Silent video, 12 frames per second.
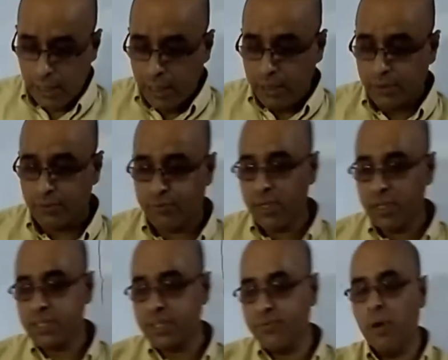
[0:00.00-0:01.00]
The
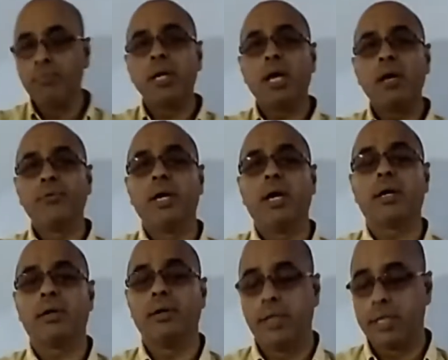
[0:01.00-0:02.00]
first formula we
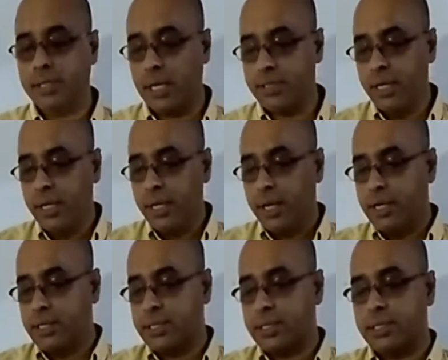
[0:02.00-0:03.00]
are discussing
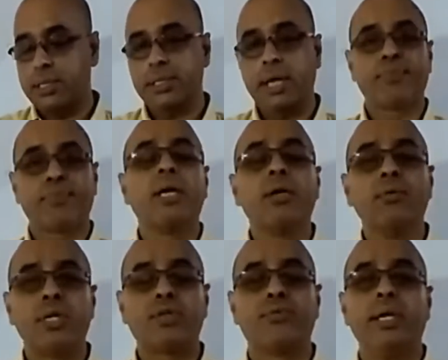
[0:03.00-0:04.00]
is something
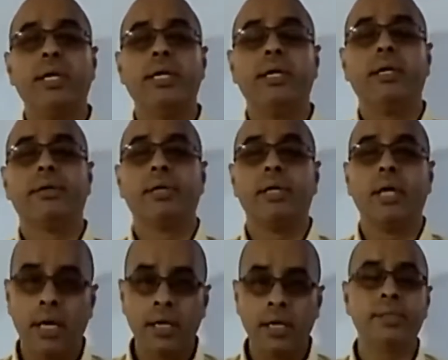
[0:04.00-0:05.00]
which we
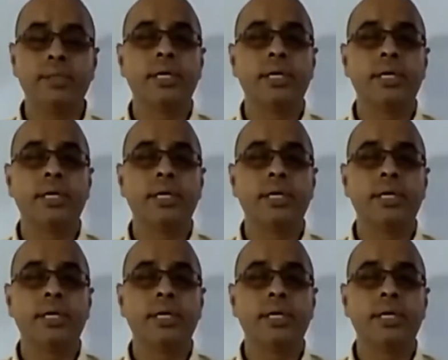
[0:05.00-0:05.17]
learned